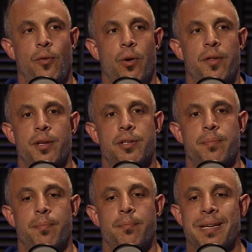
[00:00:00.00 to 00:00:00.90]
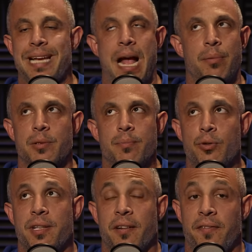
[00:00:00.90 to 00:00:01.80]
for this metabolism
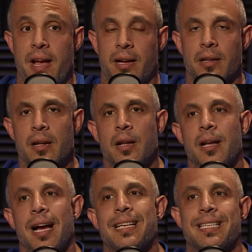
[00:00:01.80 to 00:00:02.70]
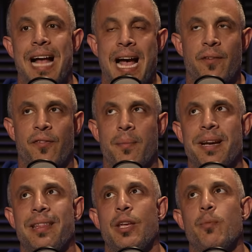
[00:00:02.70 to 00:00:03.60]
boosting effect aside from
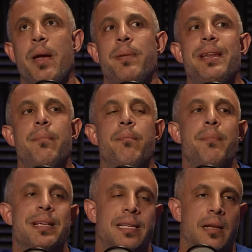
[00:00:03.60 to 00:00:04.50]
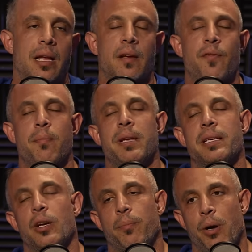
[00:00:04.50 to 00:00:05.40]
anything you may be missing, like if you're
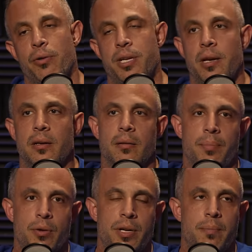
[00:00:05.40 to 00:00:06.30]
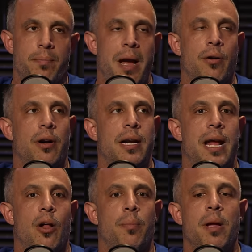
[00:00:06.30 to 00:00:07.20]
missing your protein, protein powder can
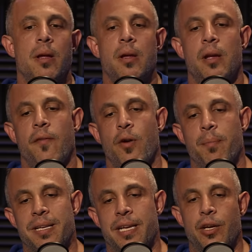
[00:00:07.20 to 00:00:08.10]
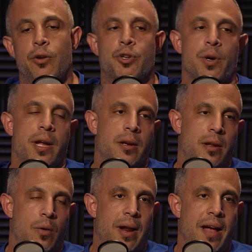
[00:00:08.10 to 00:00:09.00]
help. If you're missing a nutrient,
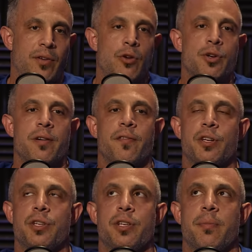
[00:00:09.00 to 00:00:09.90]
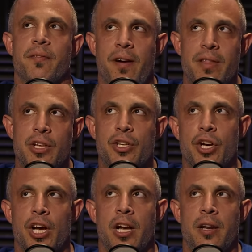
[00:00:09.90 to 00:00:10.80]
you don't want to have a nutrient deficiency. But if everything's
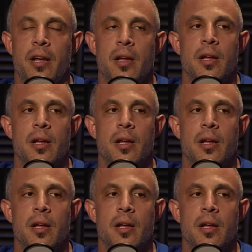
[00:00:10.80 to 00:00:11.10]
good,